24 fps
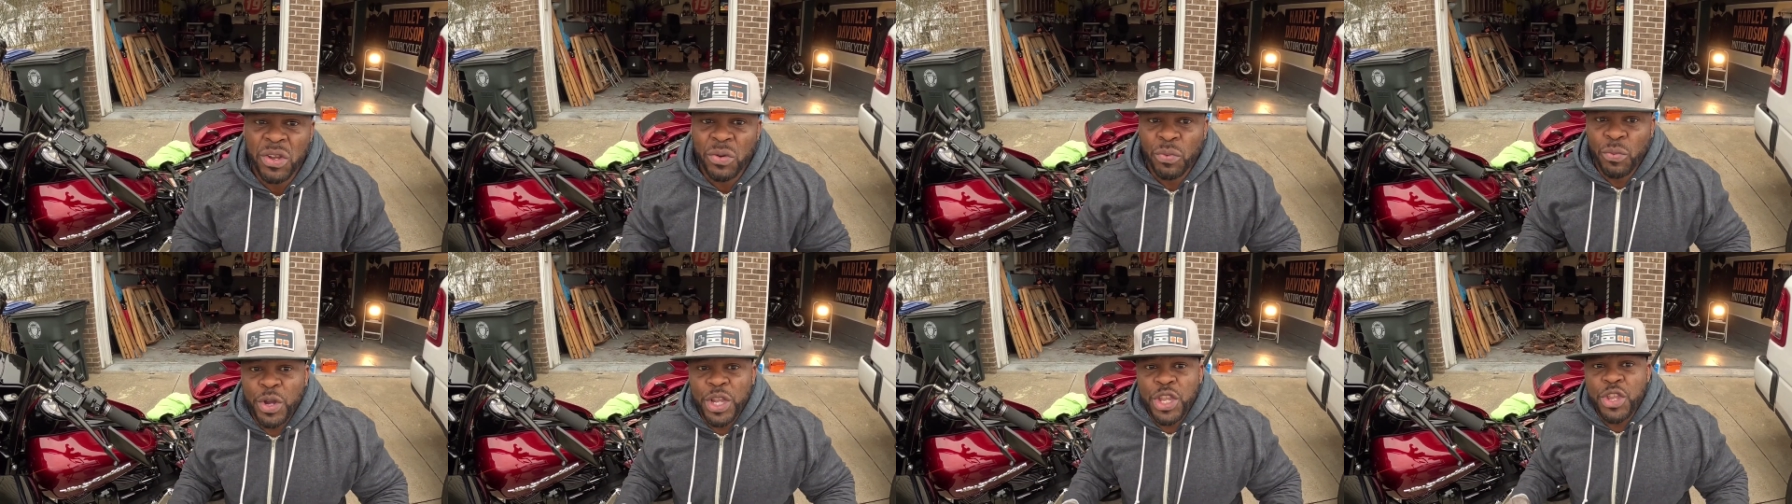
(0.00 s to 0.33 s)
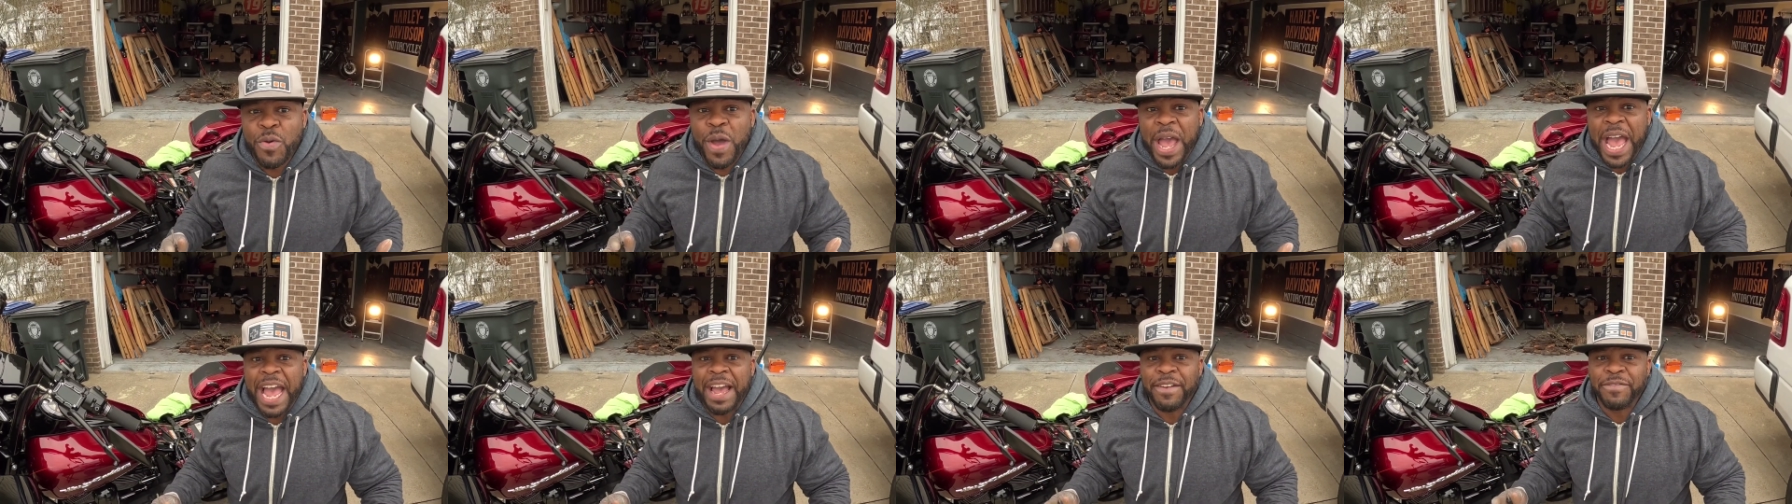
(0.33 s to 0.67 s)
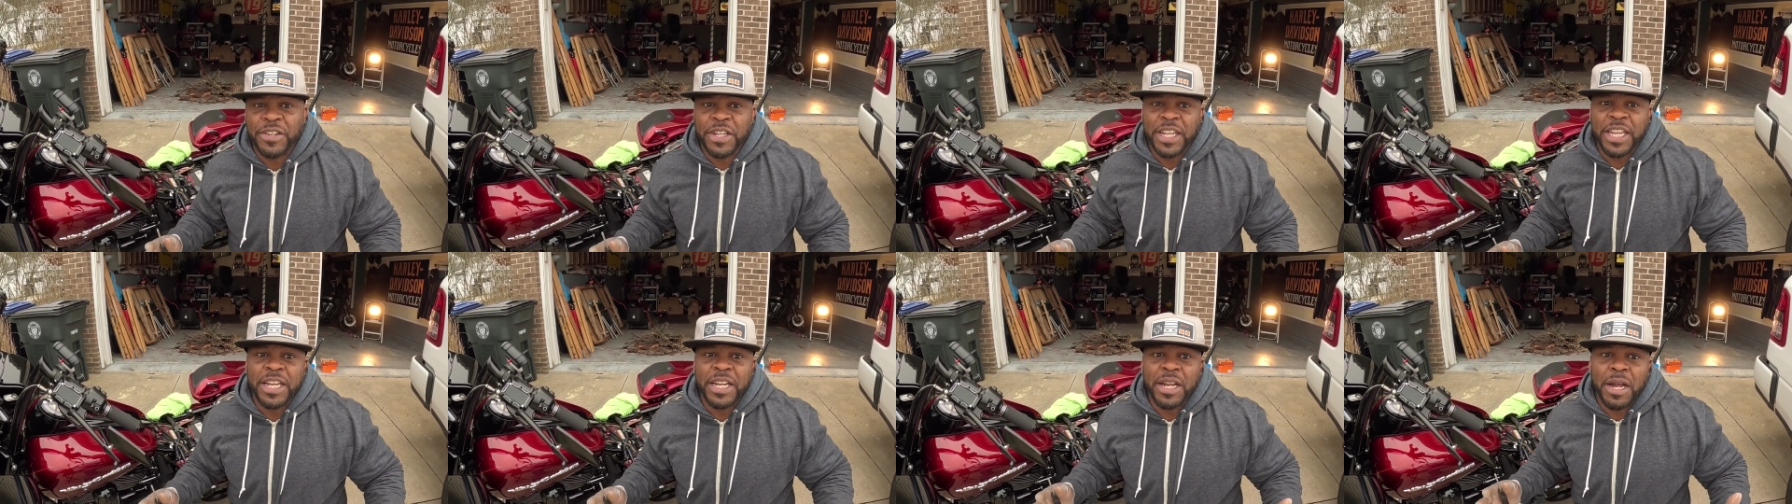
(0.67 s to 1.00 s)
when you have
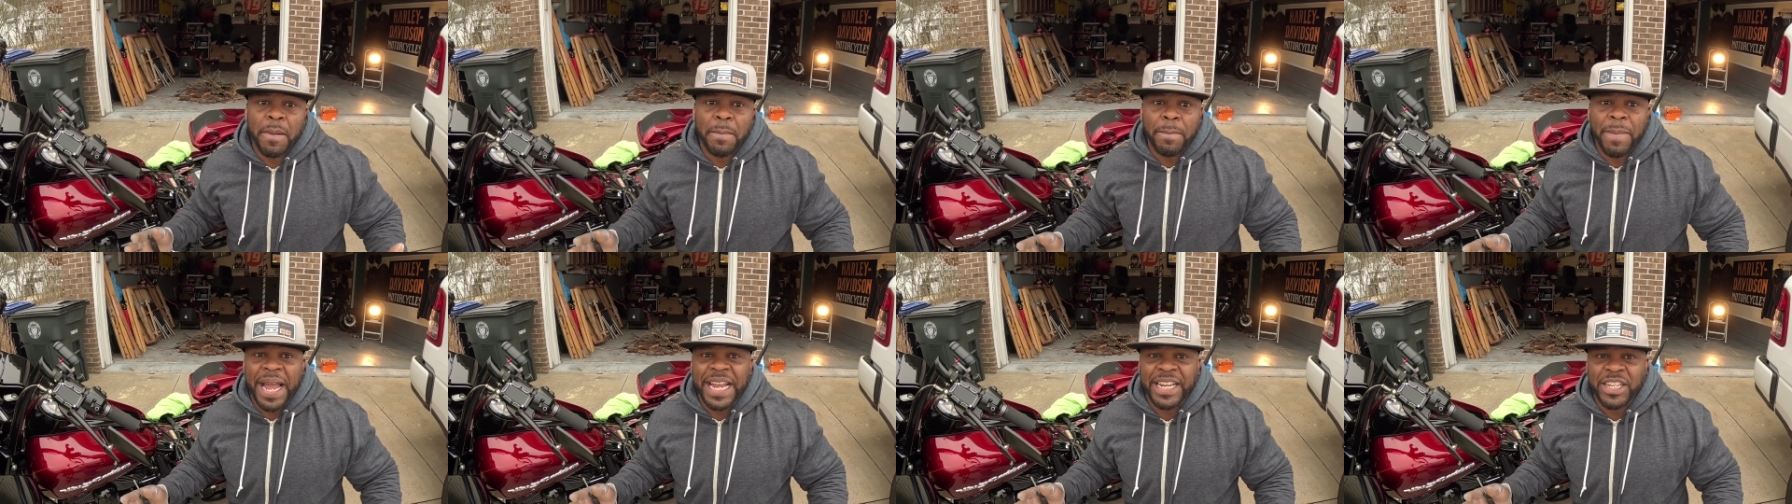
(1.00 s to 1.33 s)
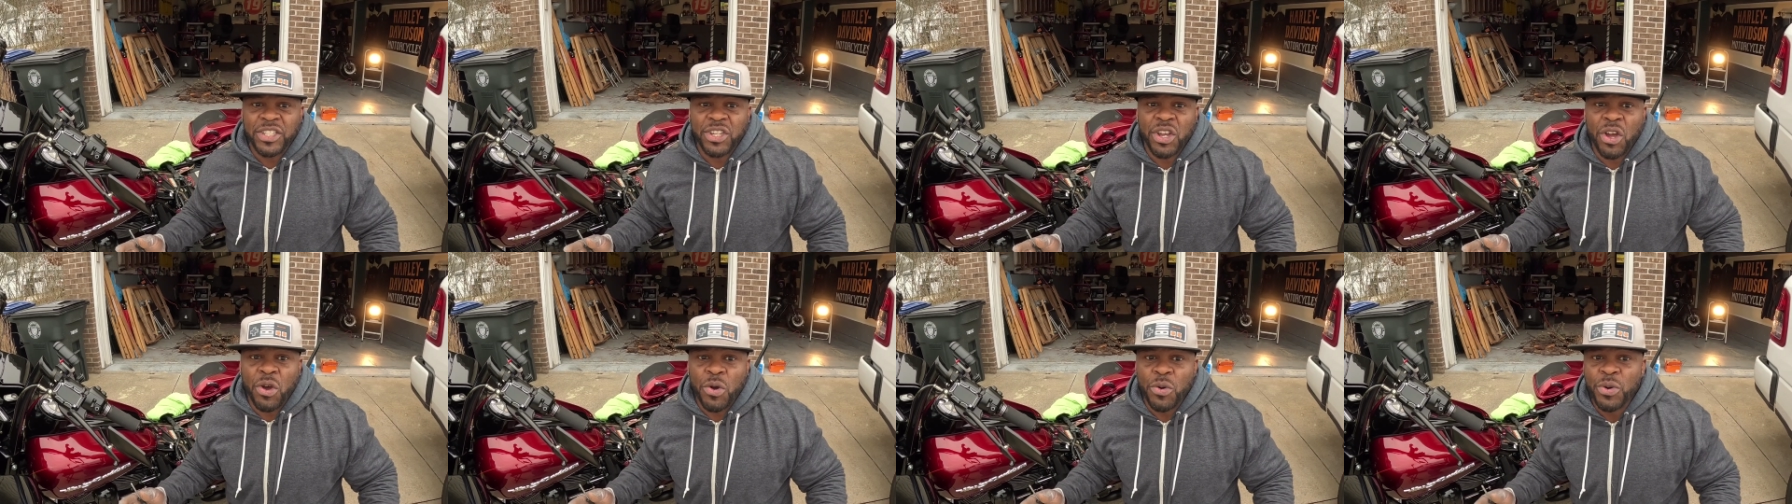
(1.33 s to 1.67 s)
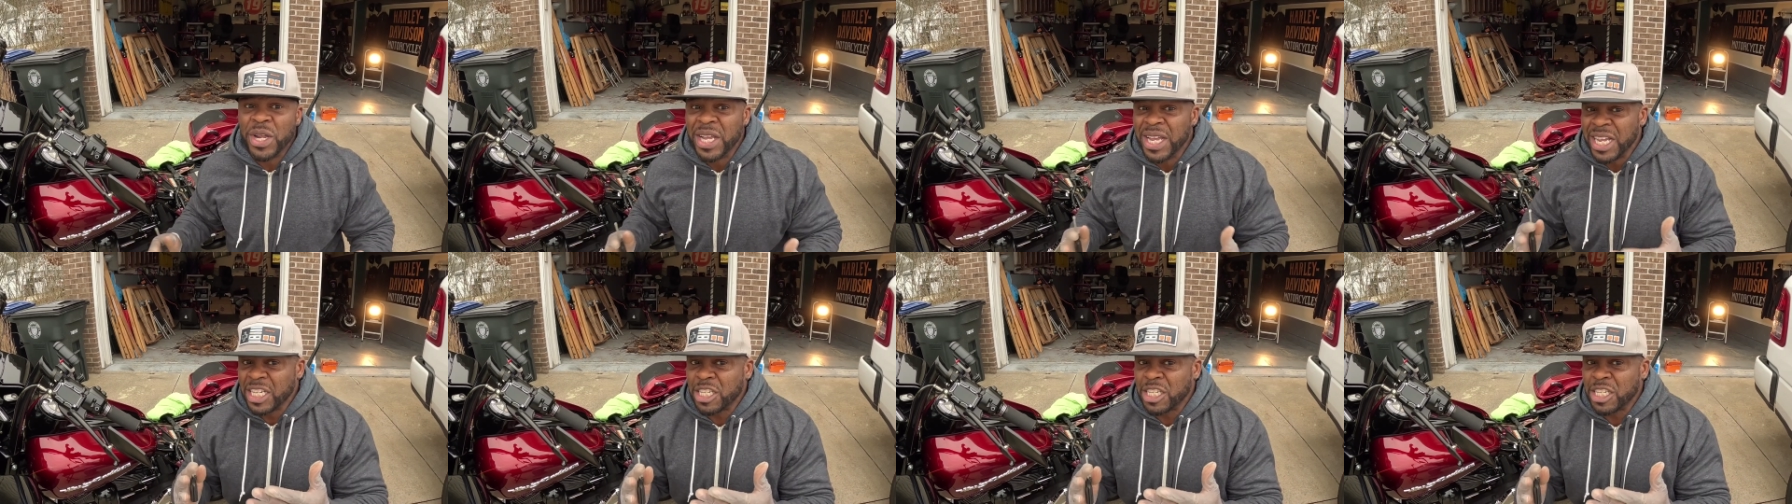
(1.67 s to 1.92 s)
to get a bike towed,